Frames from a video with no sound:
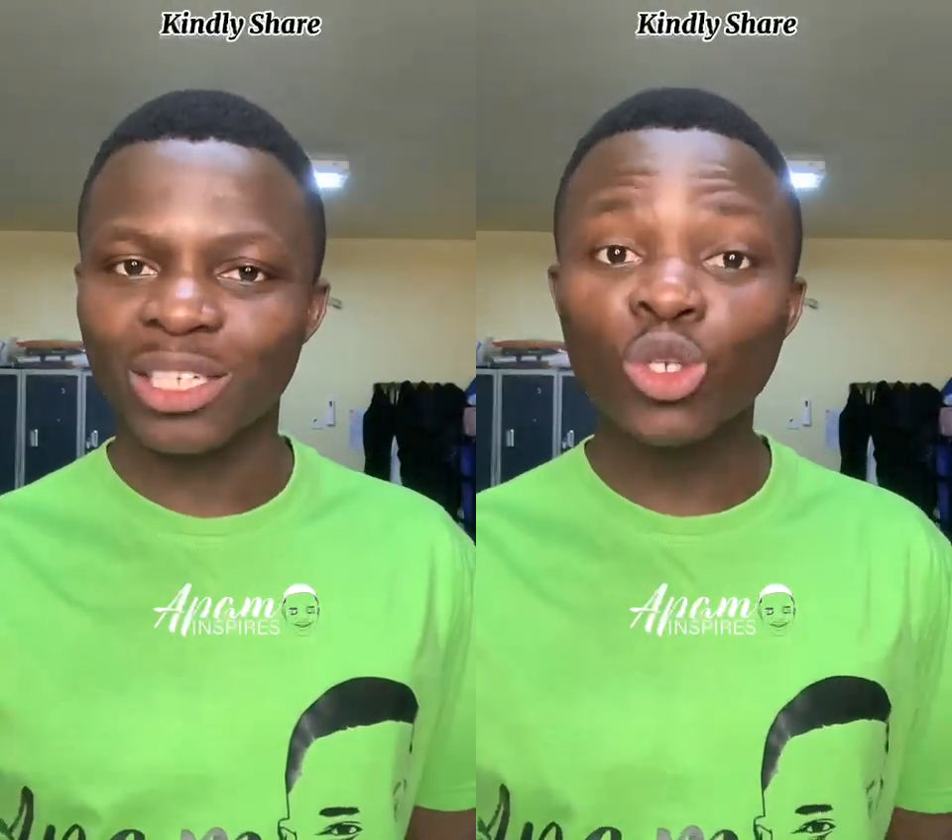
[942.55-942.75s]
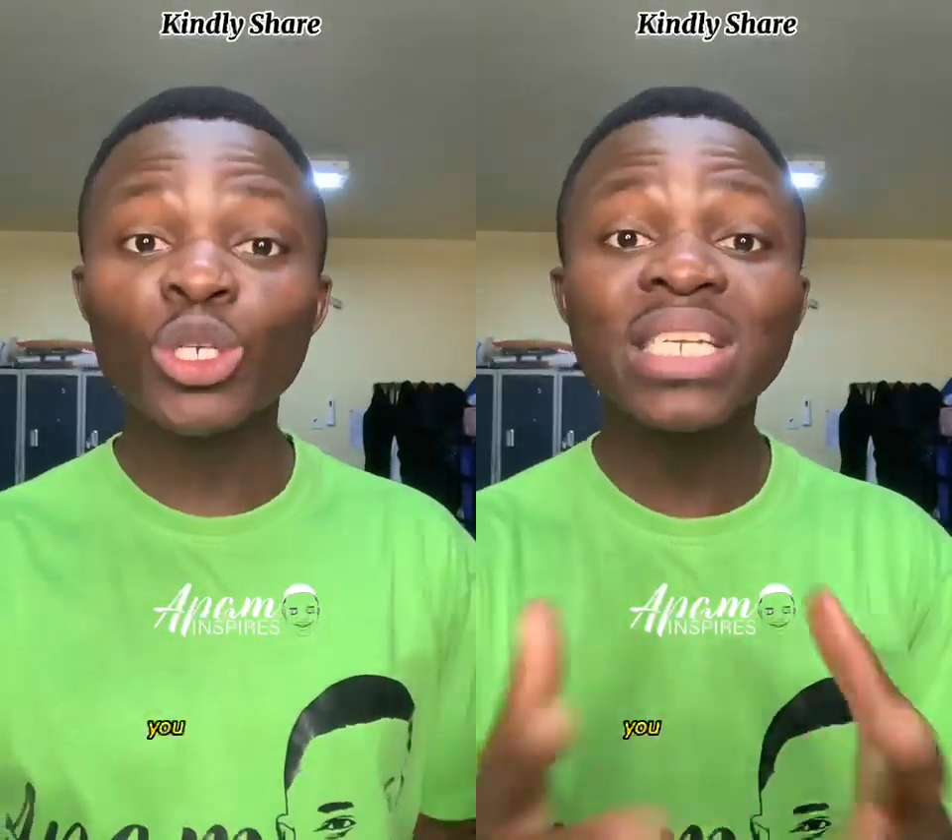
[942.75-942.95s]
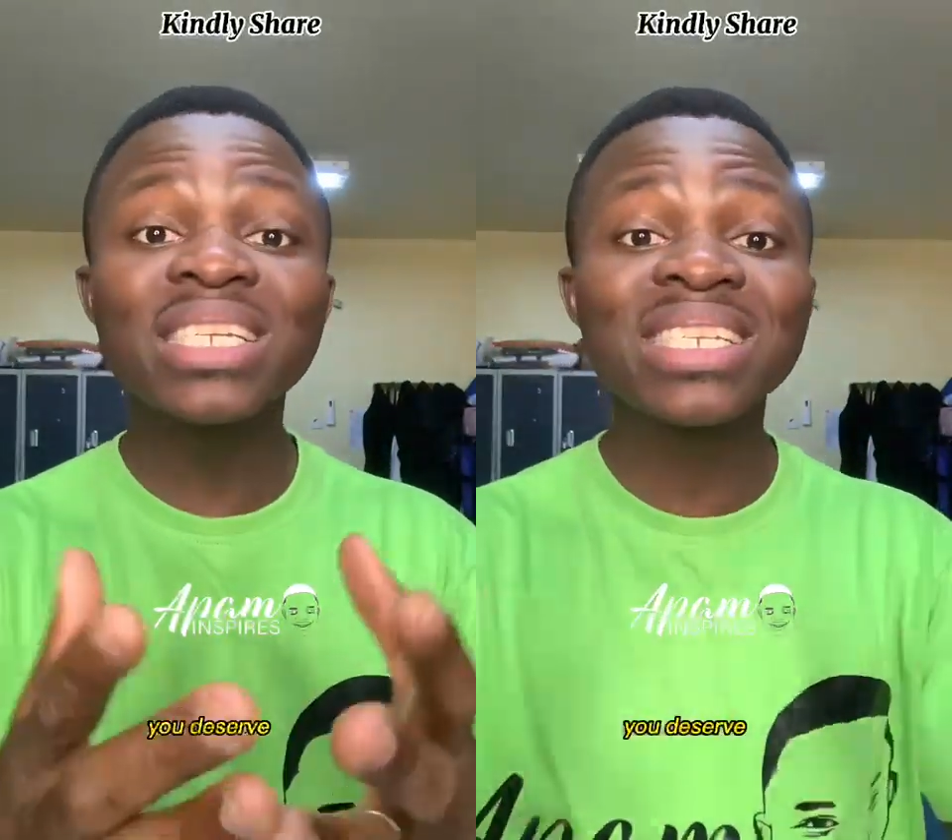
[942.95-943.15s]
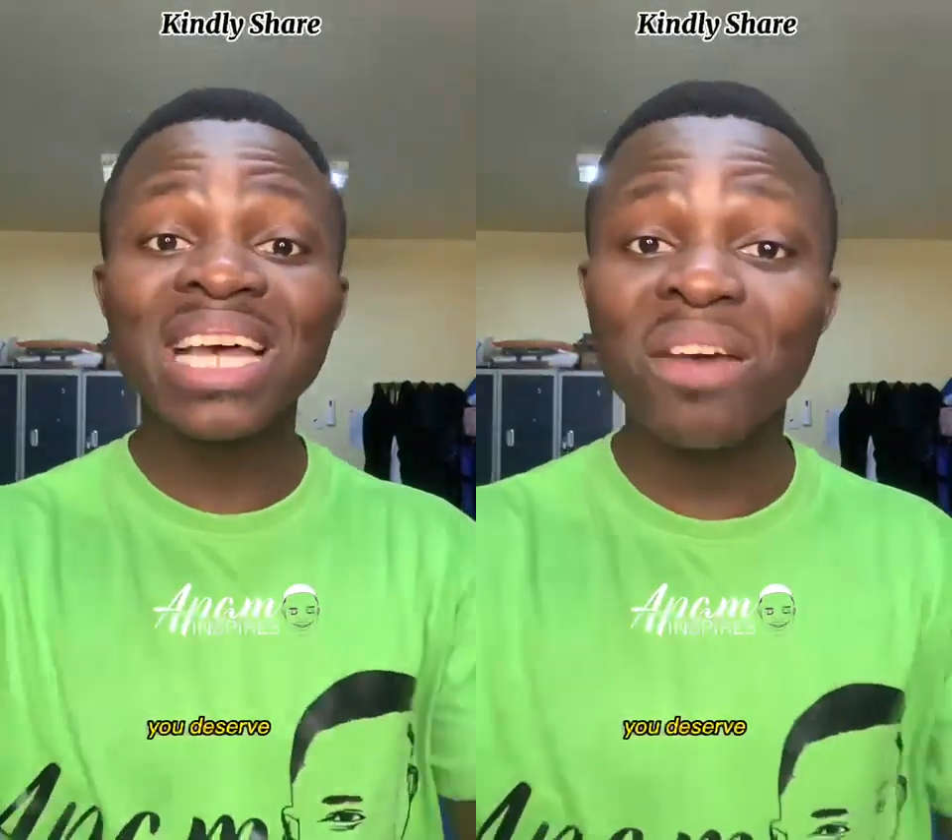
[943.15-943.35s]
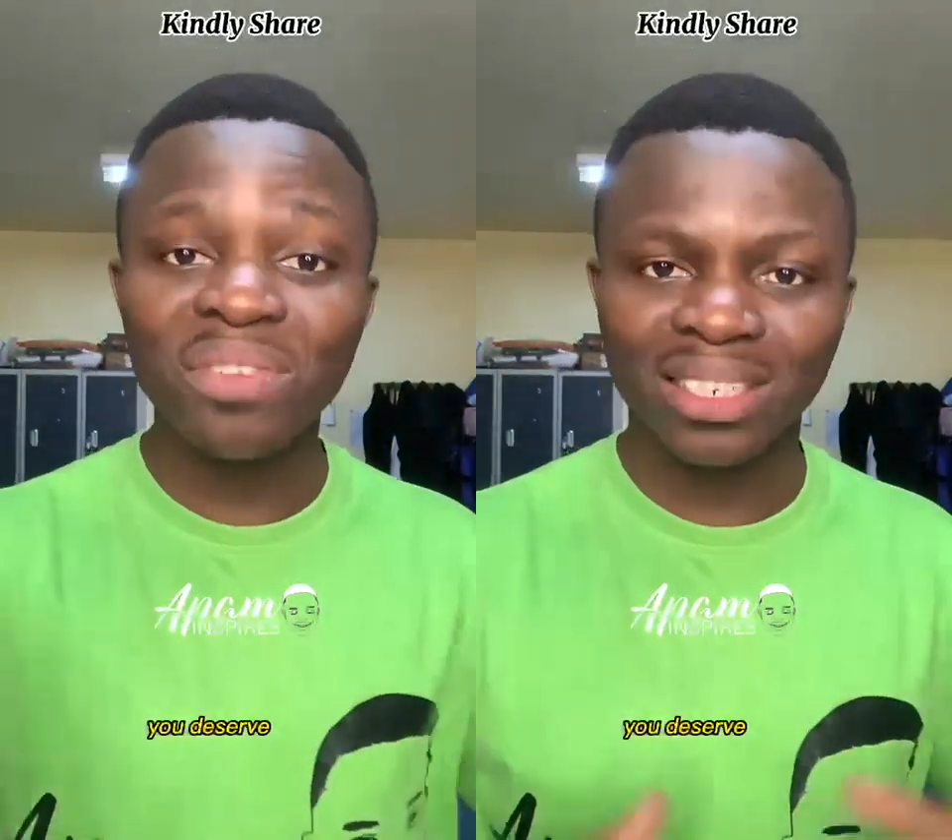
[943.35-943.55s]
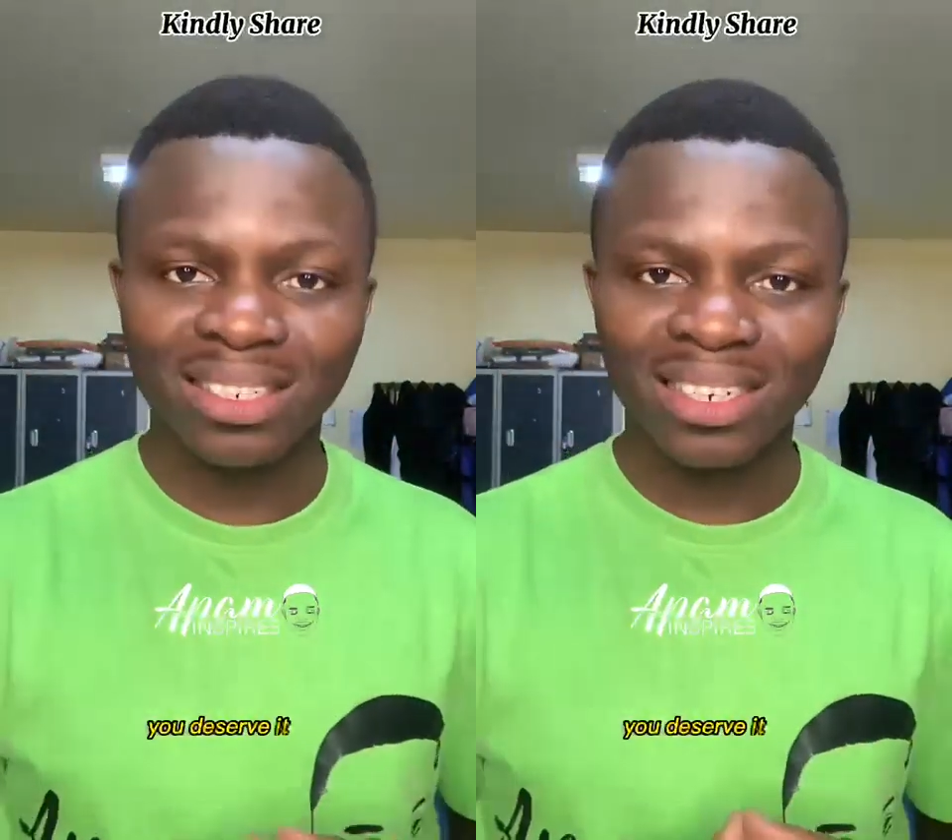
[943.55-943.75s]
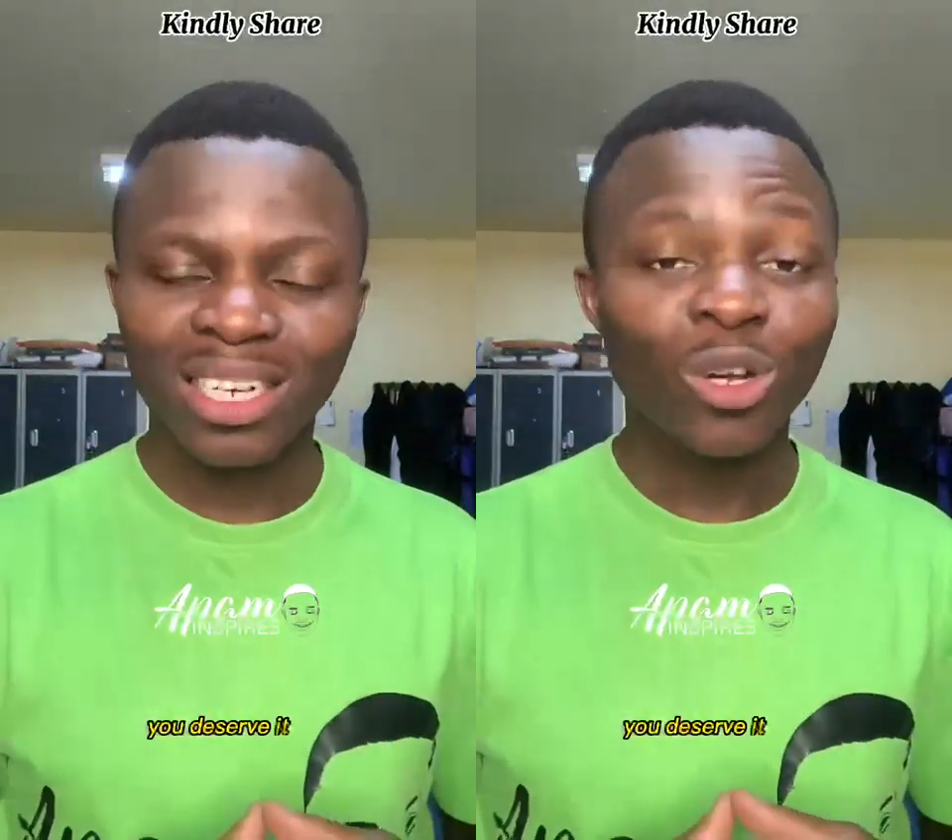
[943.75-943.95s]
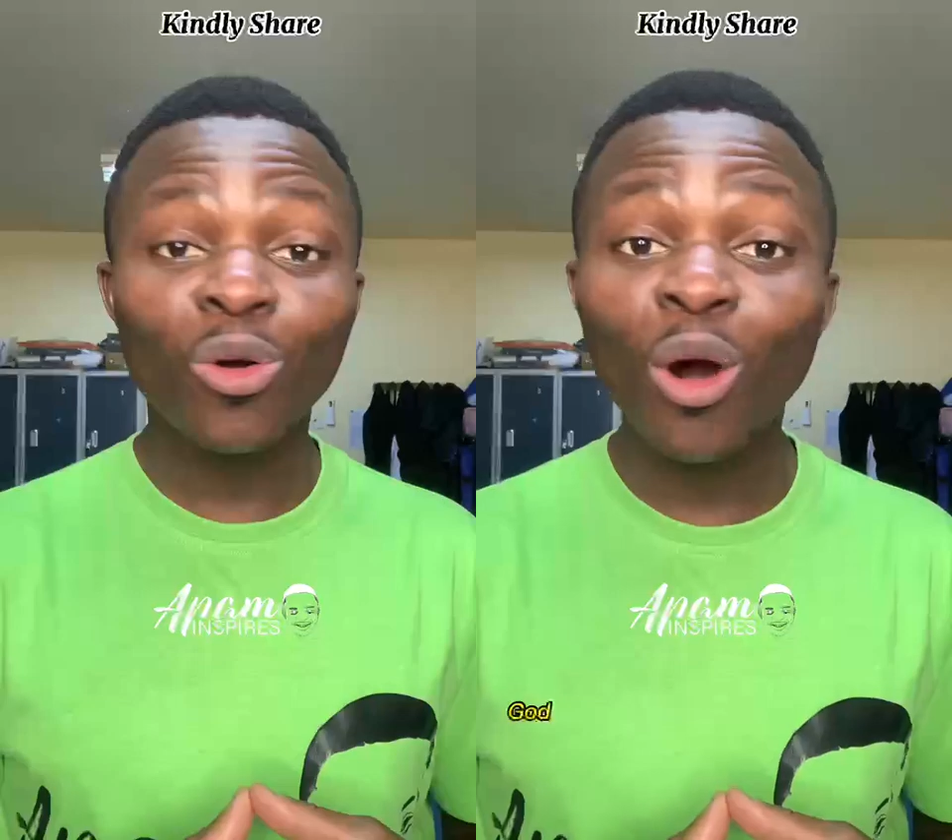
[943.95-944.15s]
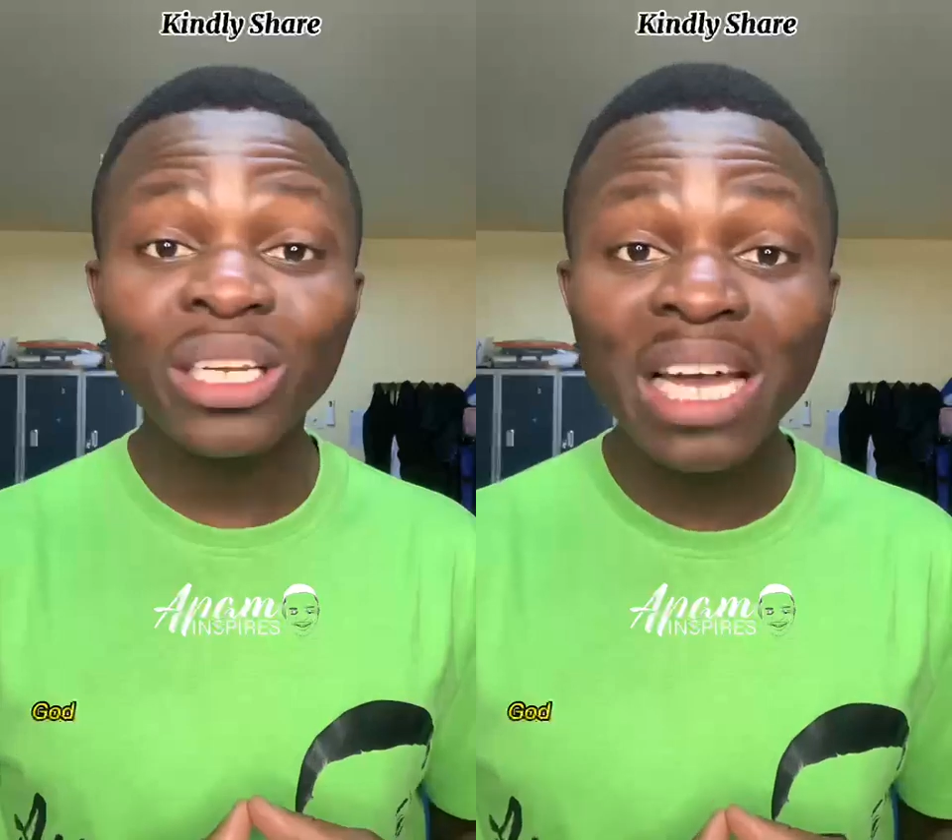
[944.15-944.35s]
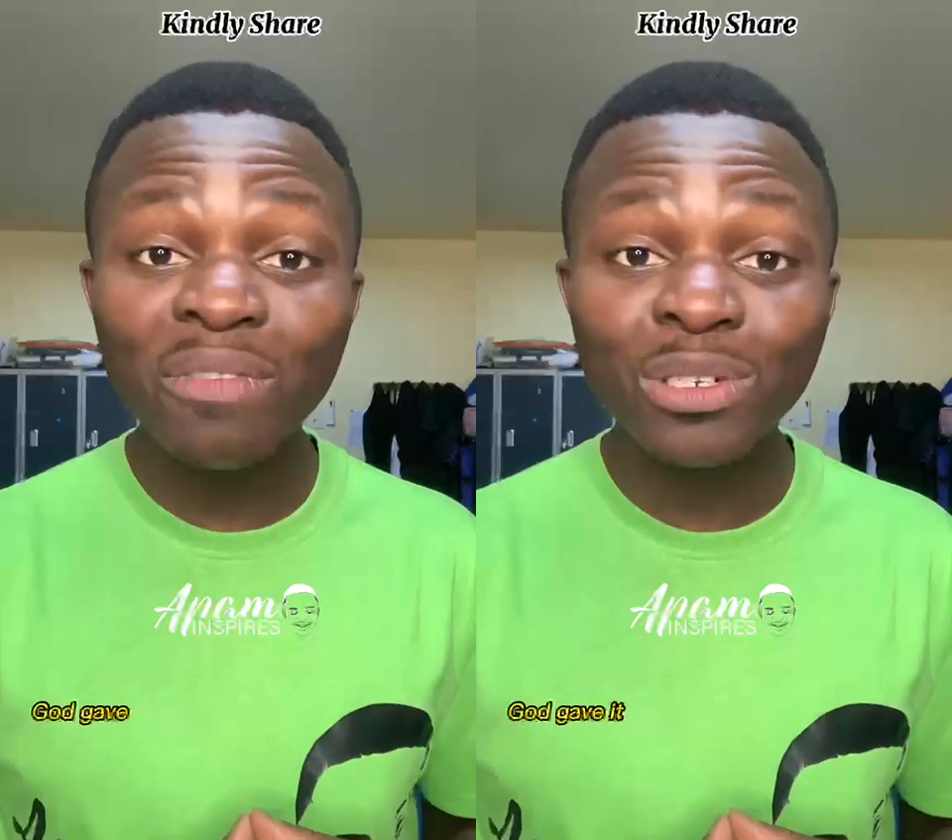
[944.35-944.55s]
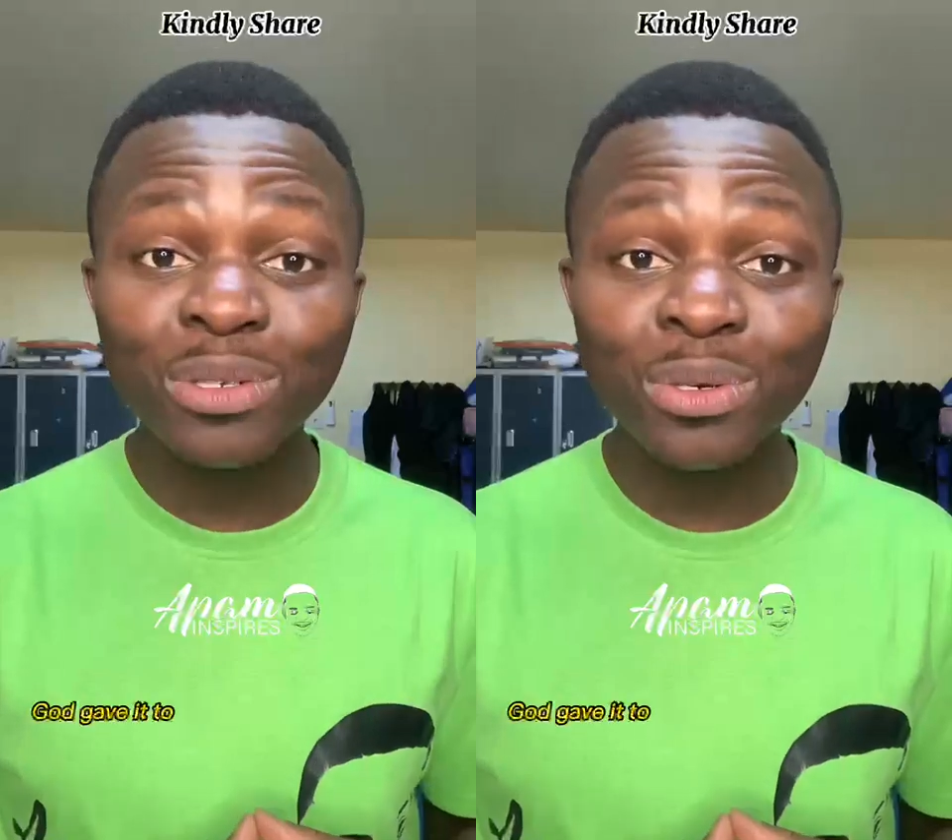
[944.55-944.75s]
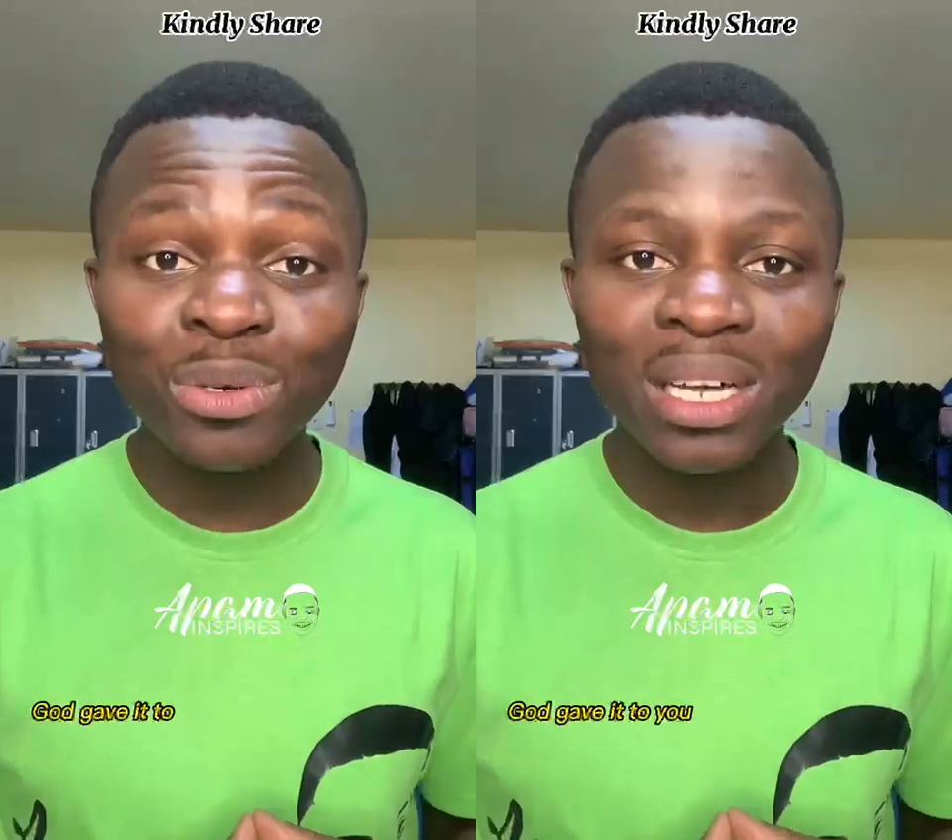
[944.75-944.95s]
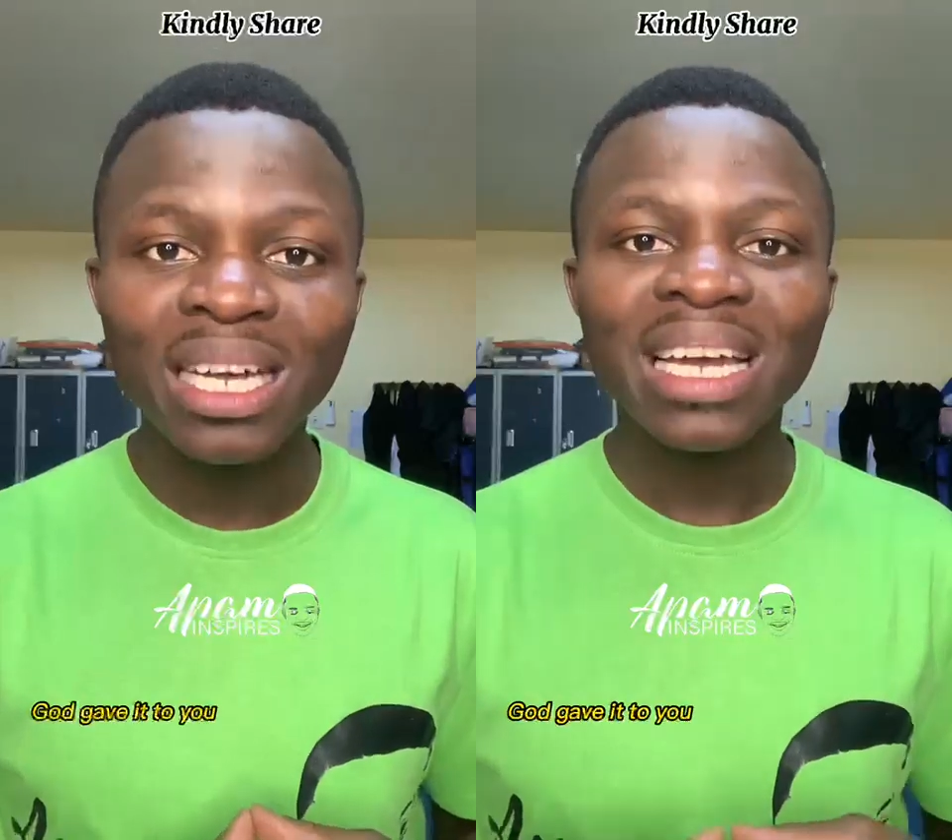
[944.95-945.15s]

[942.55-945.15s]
You deserve it. God gave it to you